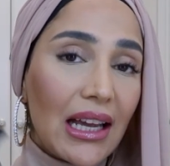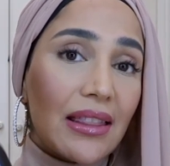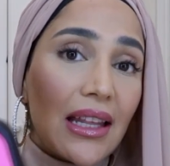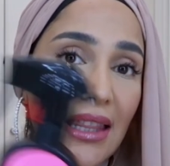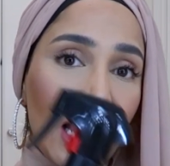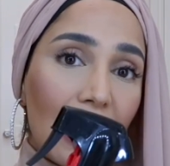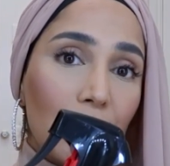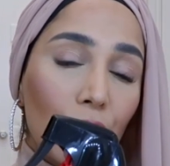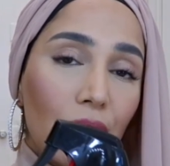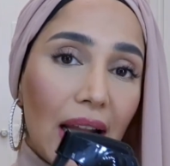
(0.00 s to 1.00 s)
and then they had
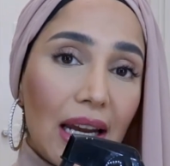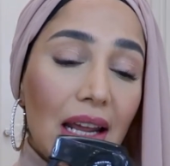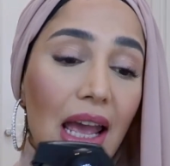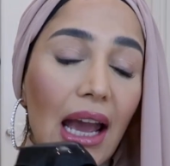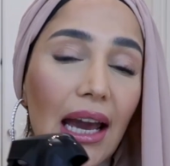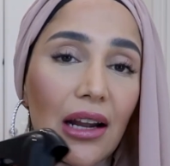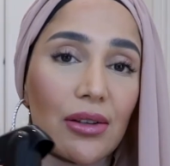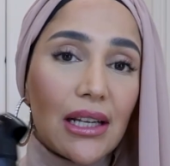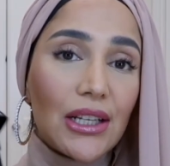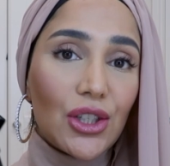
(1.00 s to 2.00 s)
more in. And I
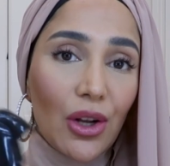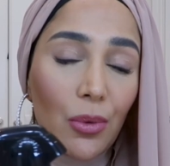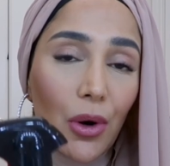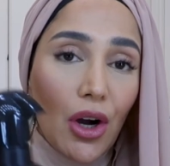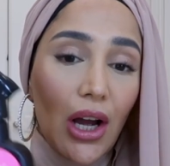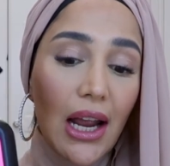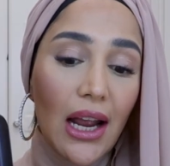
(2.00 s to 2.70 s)
was like, do you know what?